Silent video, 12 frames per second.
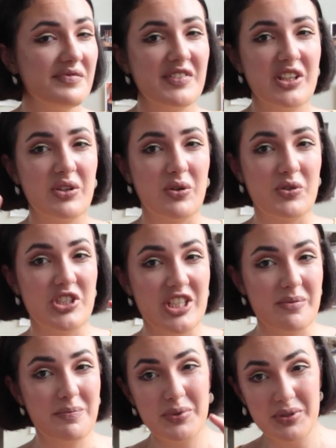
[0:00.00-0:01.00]
you know,
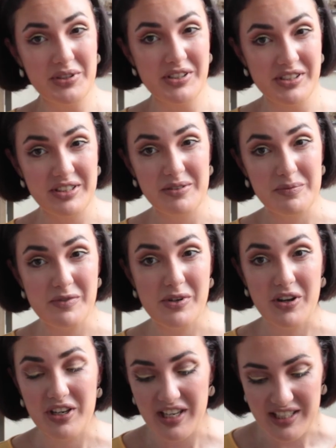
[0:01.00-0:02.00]
cheap
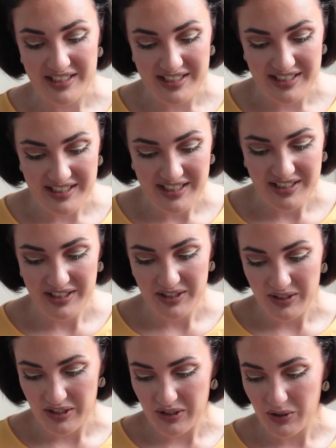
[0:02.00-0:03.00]
products,
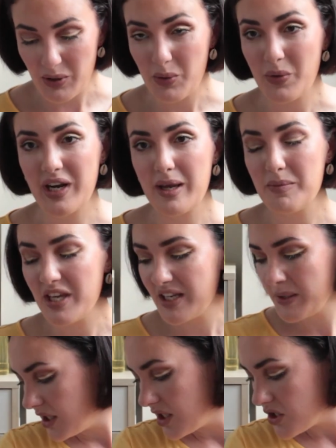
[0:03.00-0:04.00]
you know what I mean.
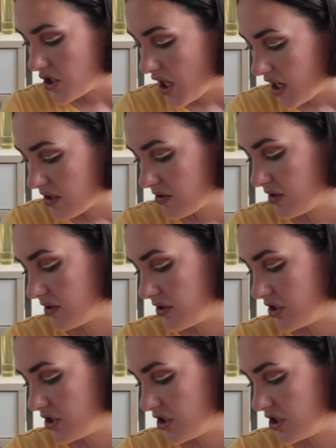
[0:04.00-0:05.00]
In general,
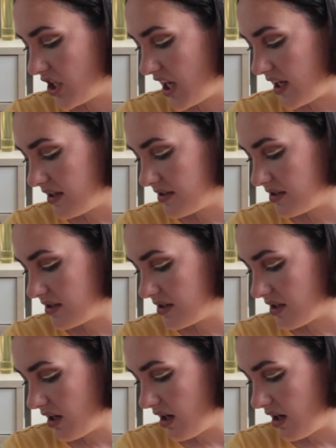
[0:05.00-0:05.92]
shades